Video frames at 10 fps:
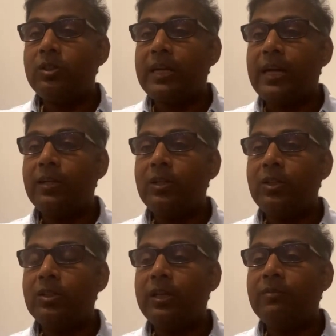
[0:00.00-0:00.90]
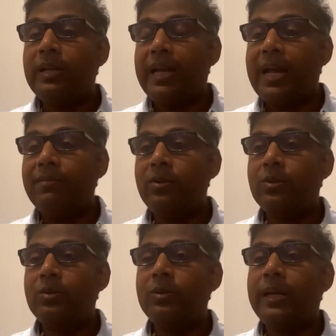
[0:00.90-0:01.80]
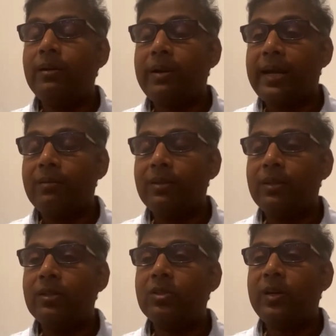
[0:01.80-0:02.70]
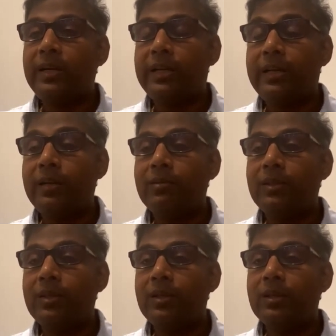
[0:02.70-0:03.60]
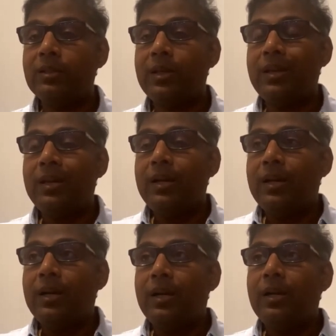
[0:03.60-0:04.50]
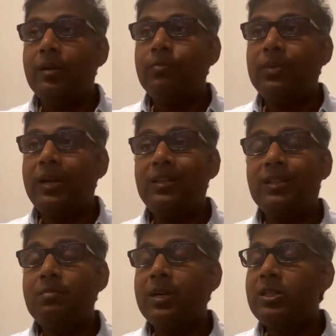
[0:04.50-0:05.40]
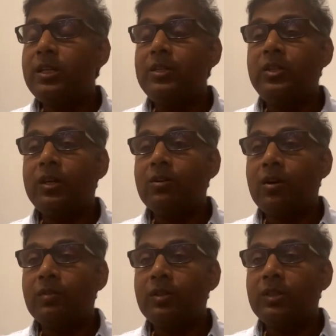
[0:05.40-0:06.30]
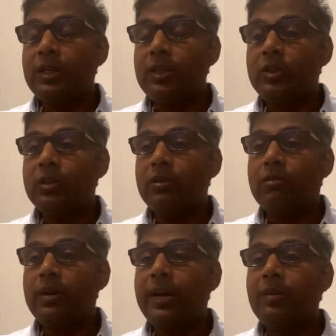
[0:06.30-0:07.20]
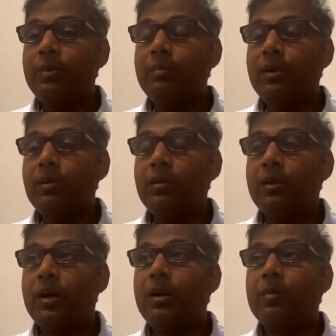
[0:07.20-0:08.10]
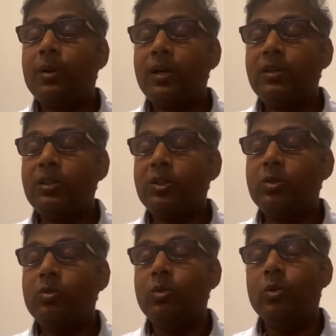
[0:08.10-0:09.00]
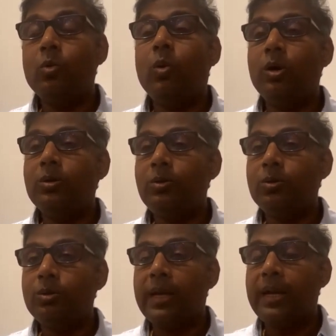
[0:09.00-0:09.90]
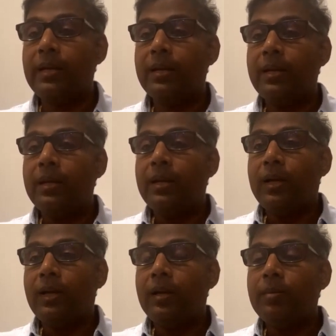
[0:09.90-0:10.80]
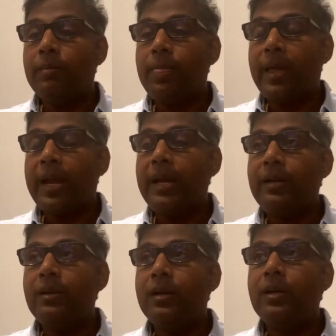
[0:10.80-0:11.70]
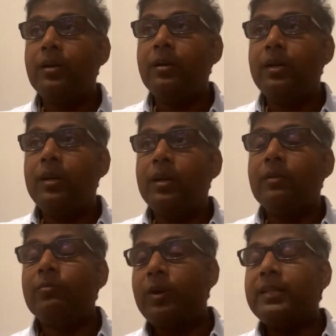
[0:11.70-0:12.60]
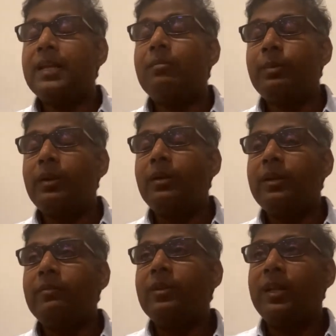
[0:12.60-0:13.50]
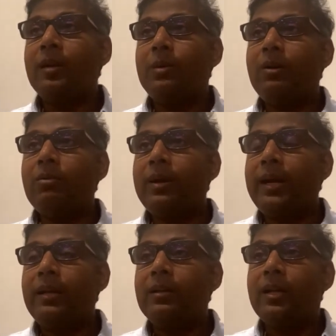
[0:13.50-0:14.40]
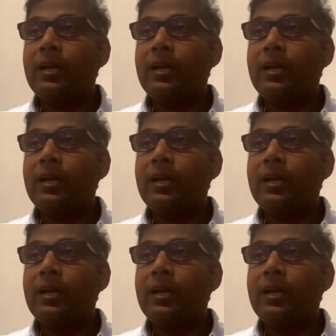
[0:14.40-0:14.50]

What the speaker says: standards if they have to interact with us or integrate with us, it's a much easier conversation, right? People, our partners, do want to do that. And For example, if you think about right,